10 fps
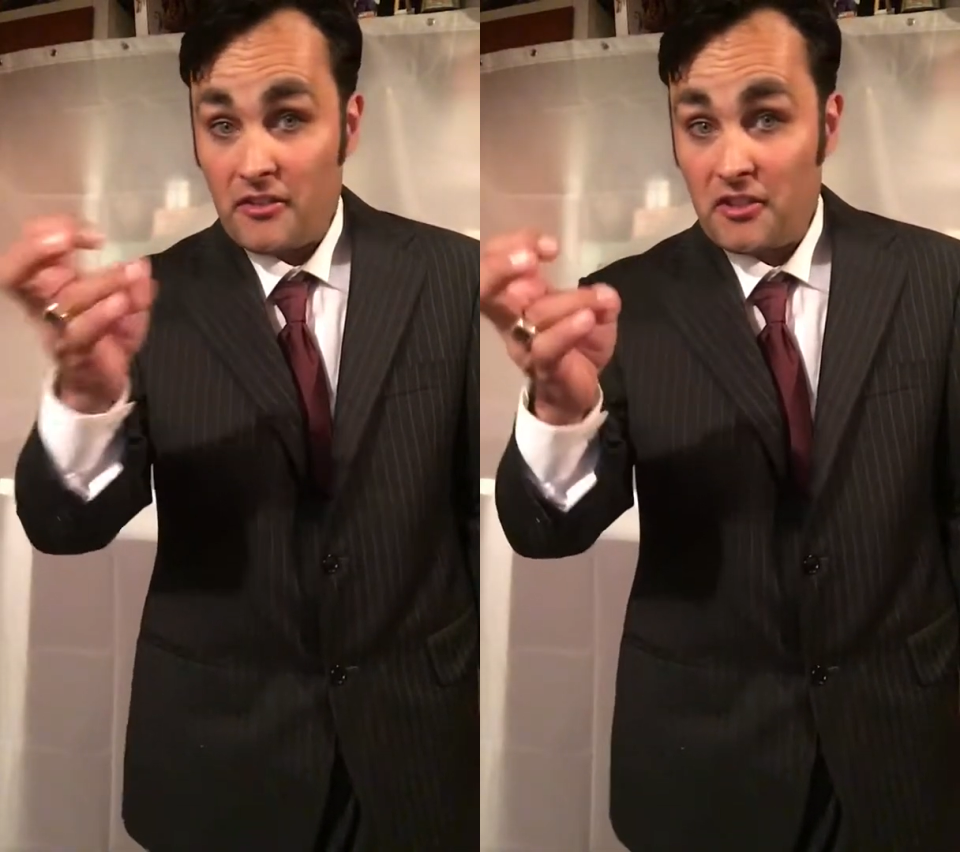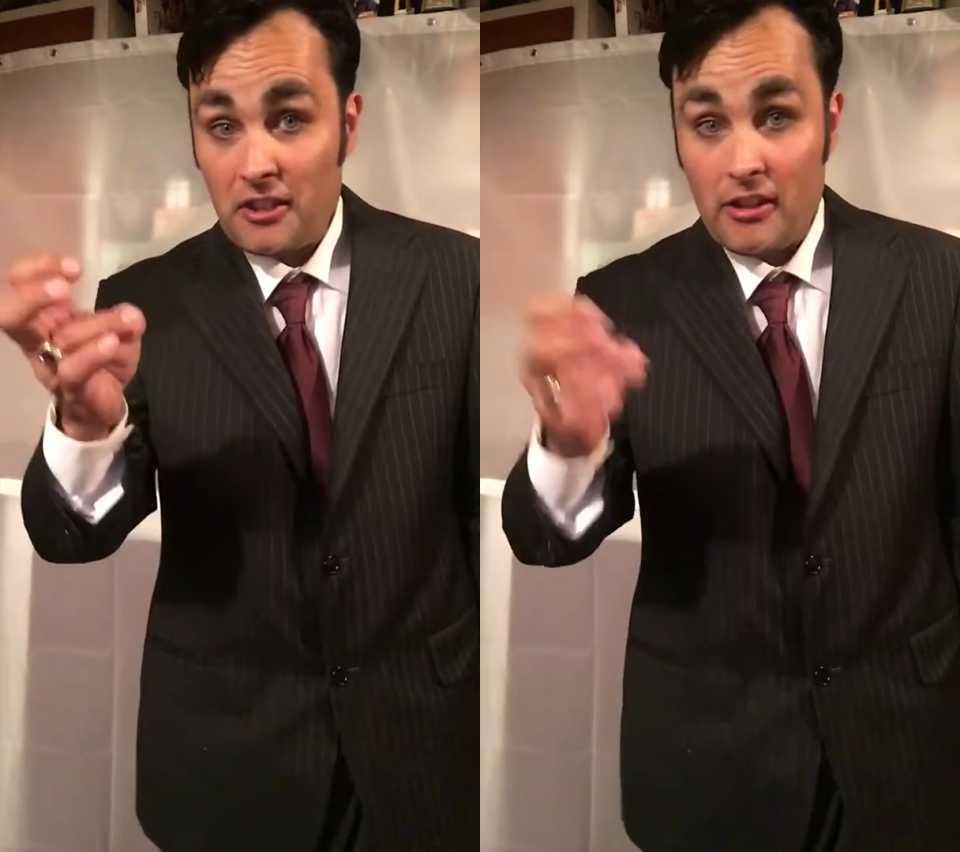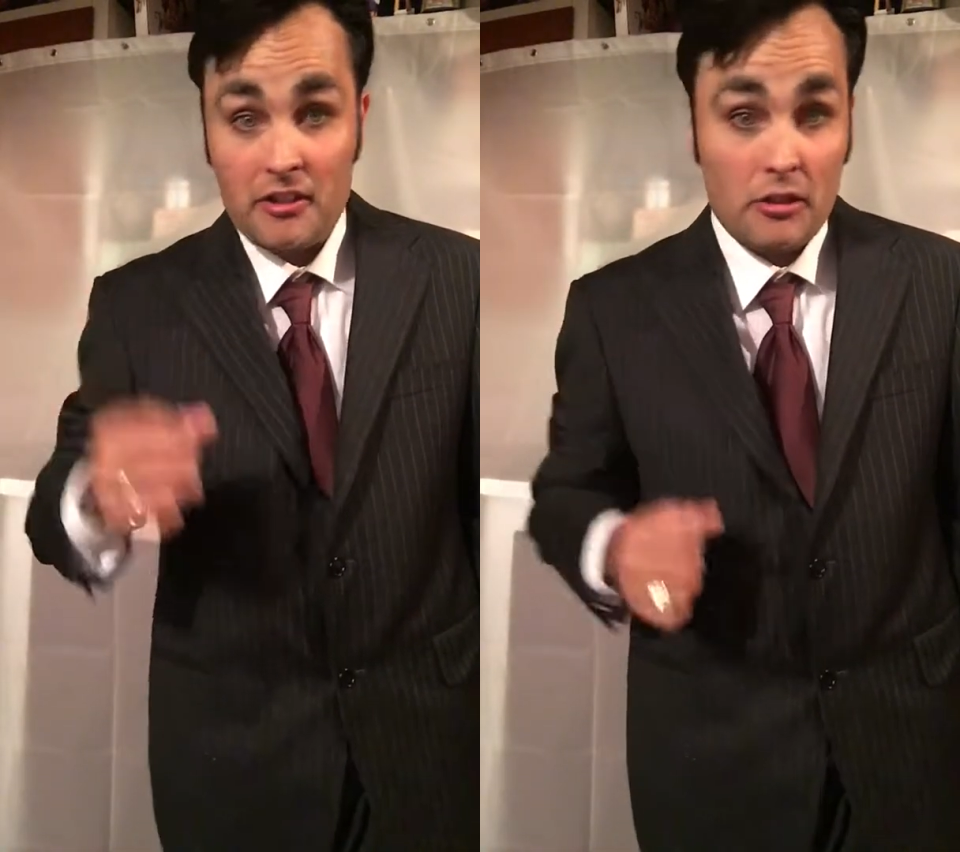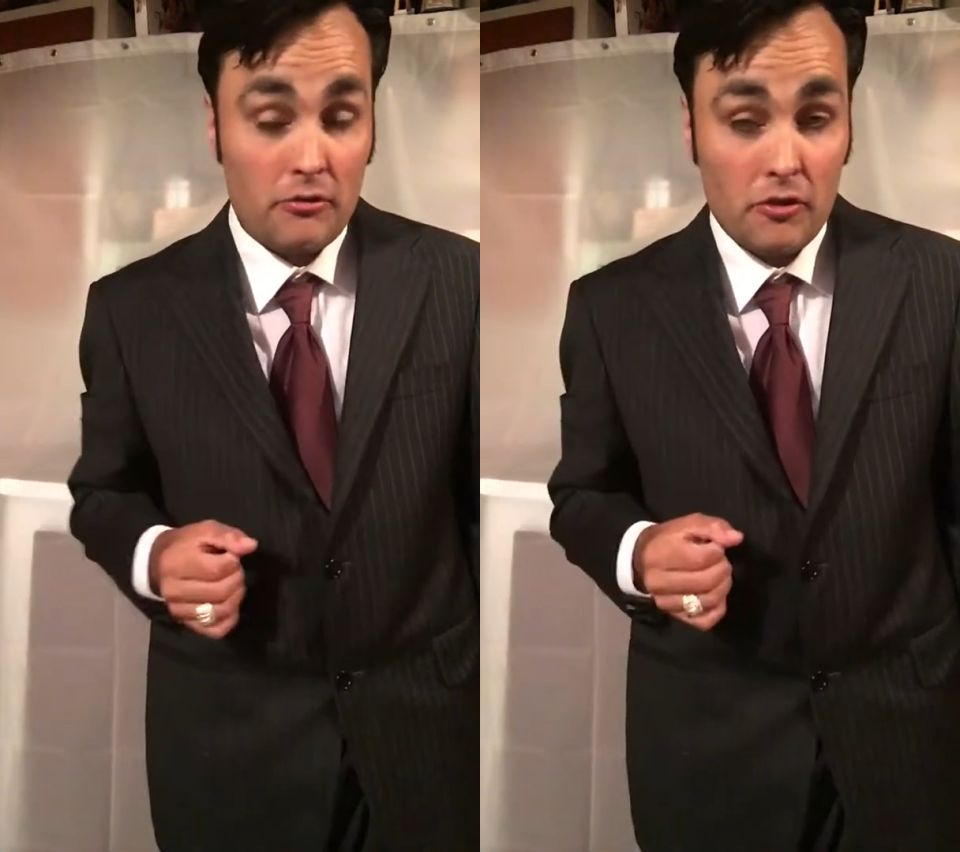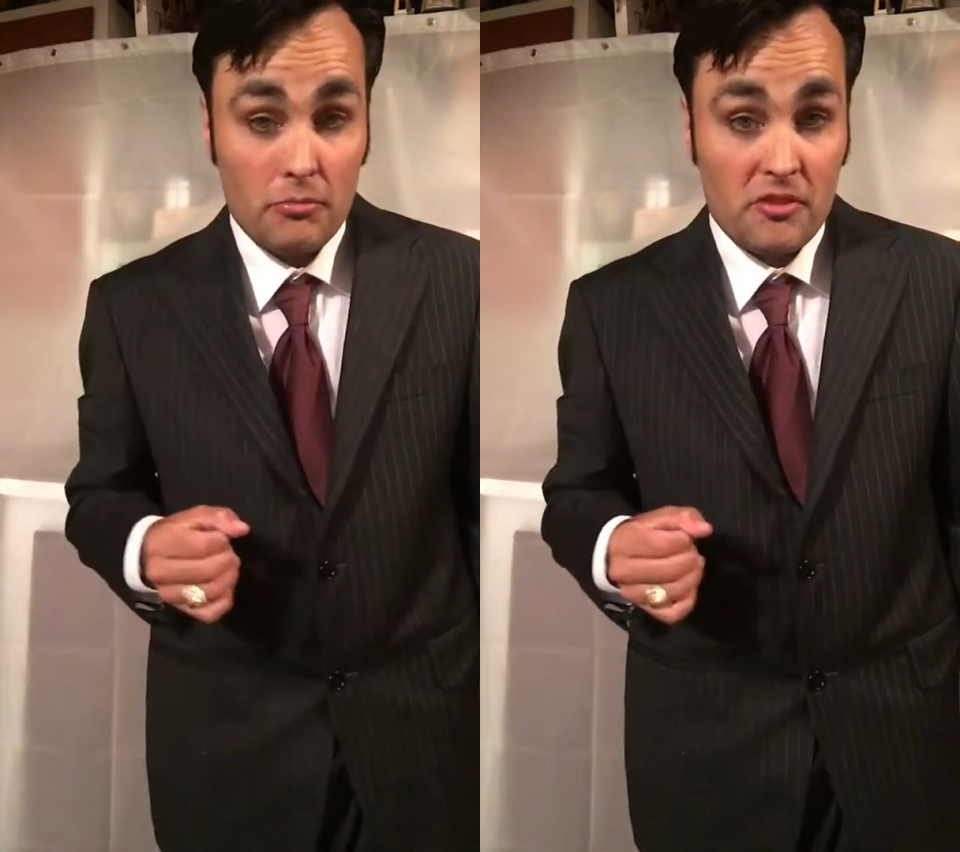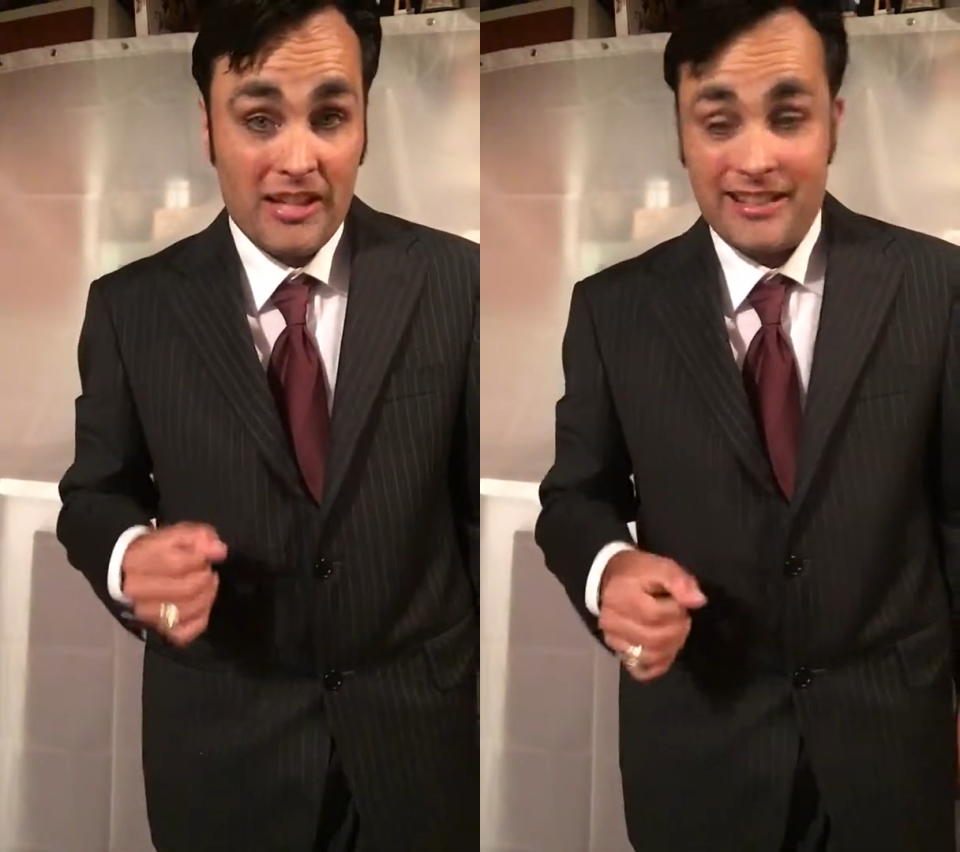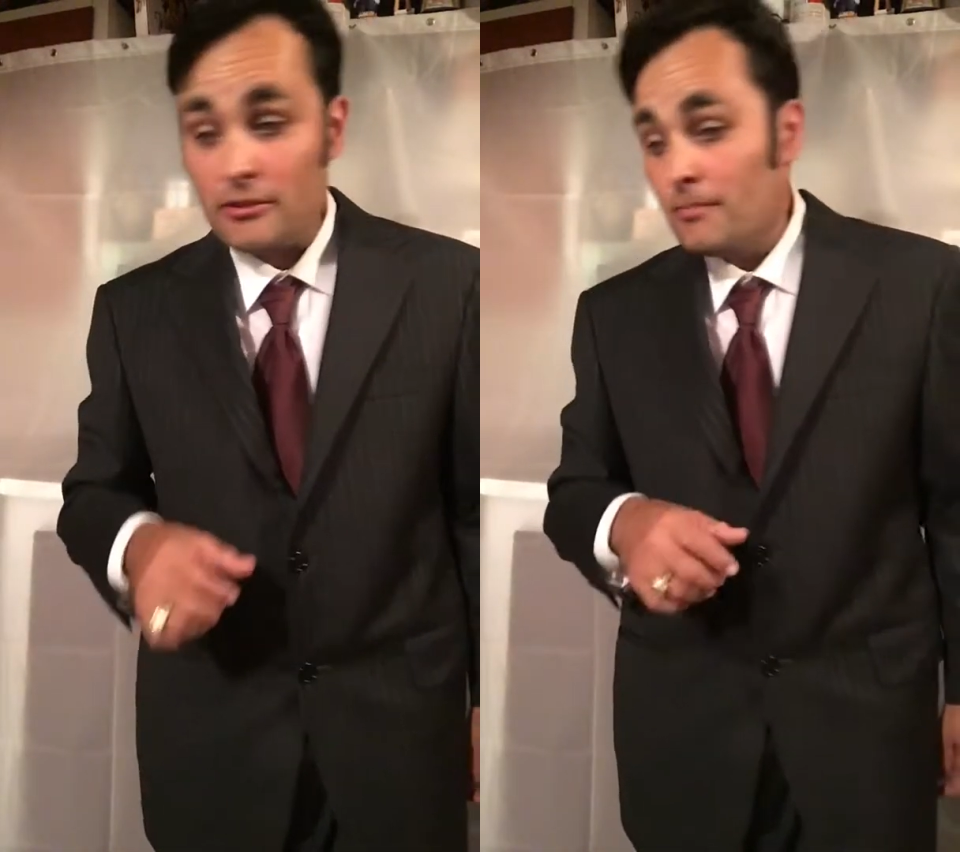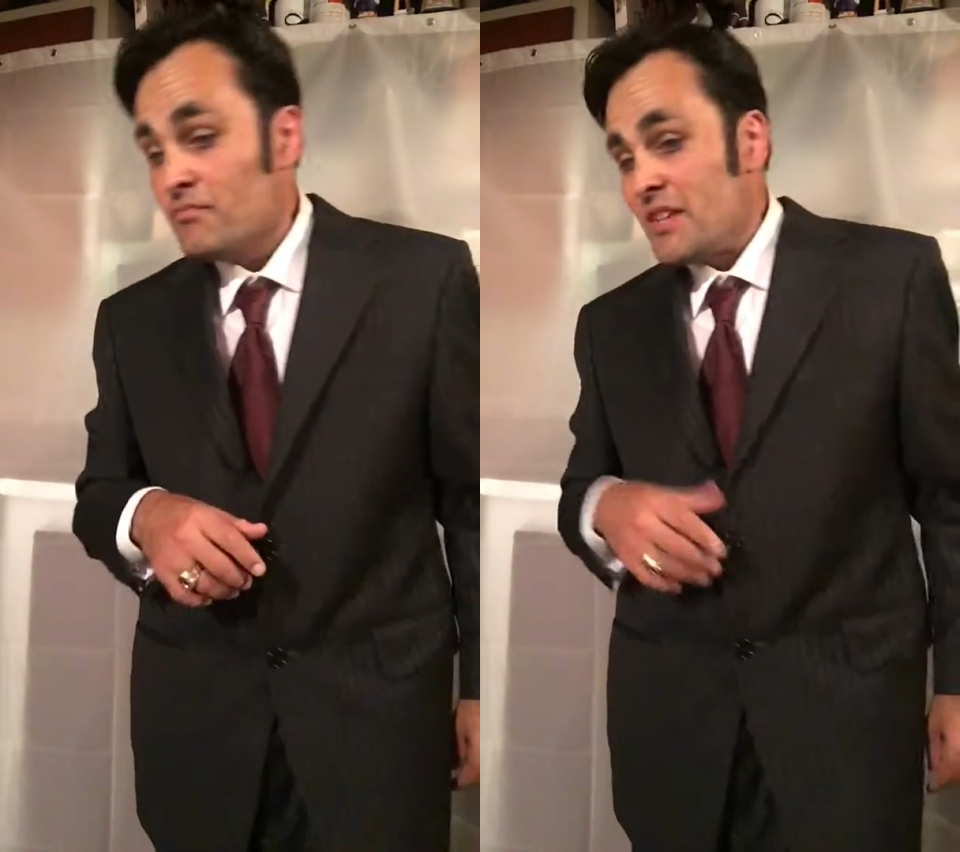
Singer on YouTube channel.